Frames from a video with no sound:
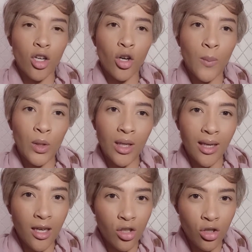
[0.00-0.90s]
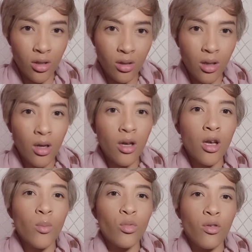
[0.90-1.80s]
communication,
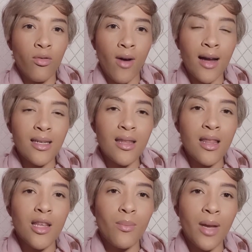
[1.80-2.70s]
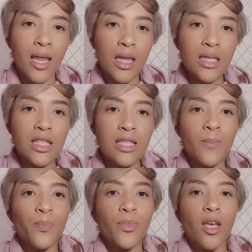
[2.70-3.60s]
provided that the methods
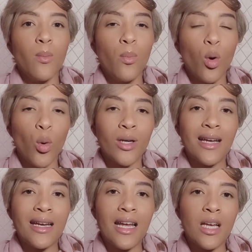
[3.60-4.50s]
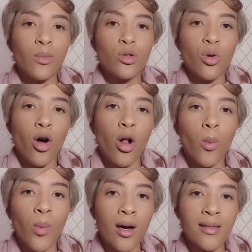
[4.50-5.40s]
employed enables all
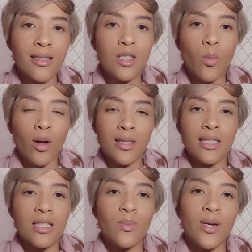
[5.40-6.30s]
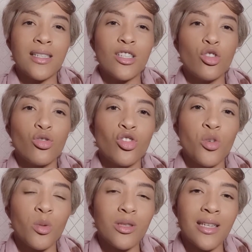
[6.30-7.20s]
persons participating to
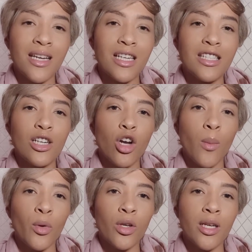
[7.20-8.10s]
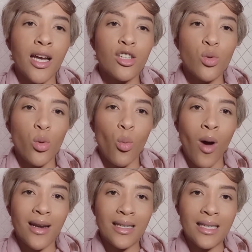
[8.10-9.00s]
simultaneously communicate with
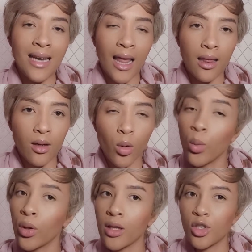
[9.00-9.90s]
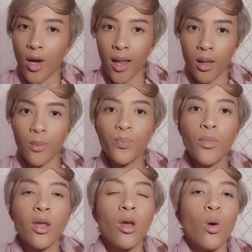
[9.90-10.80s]
one another or with each other
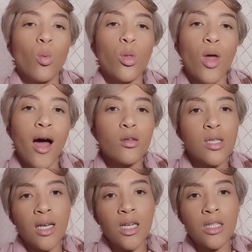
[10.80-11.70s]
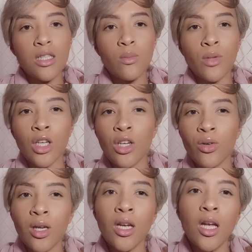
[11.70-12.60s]
without an
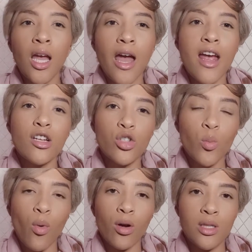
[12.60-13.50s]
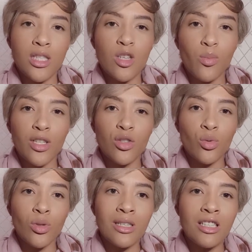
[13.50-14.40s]
intermediary, and to participate
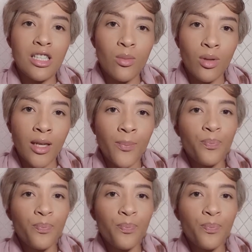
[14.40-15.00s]
reasonably